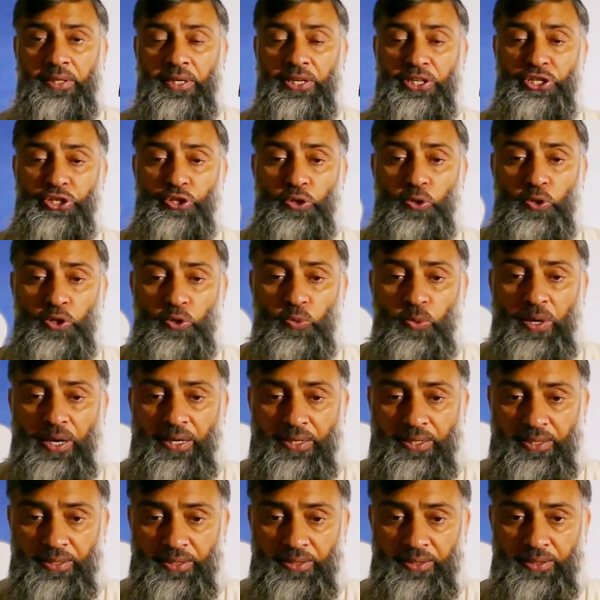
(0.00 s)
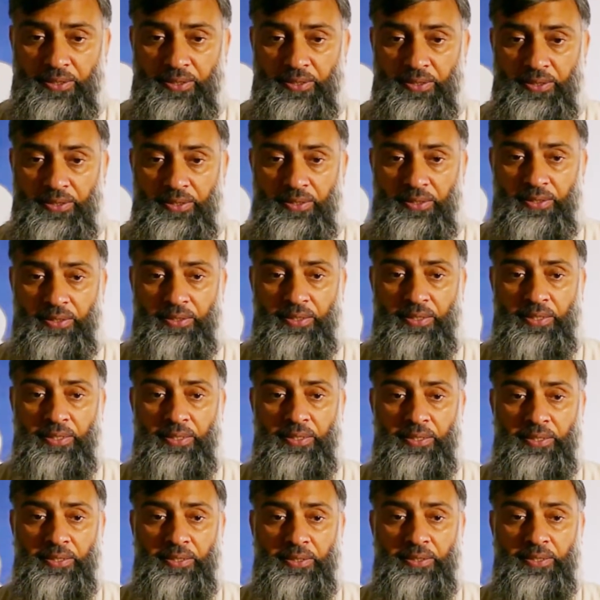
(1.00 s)
it shows what
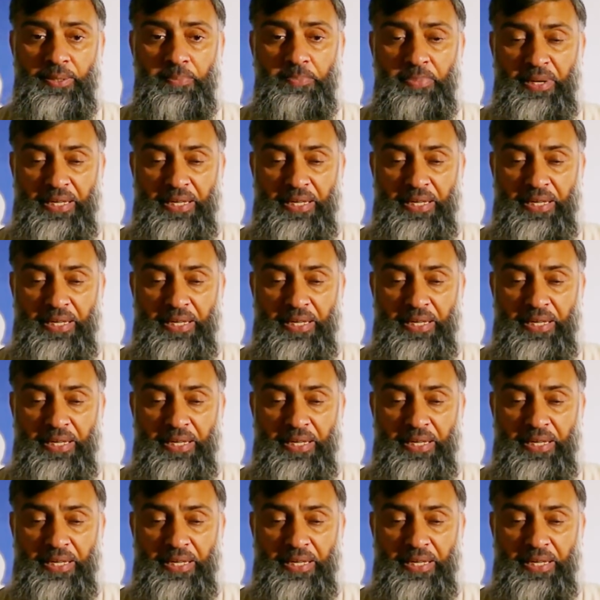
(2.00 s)
the